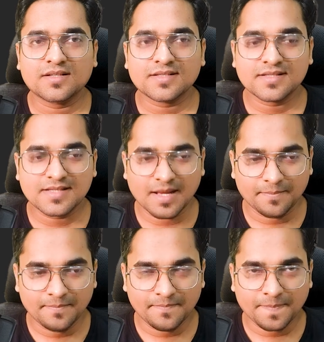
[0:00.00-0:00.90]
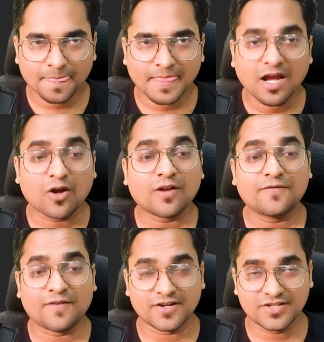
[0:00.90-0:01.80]
sum or a
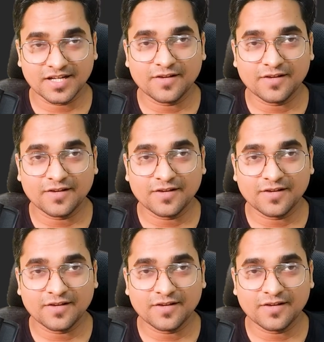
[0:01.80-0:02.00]
function,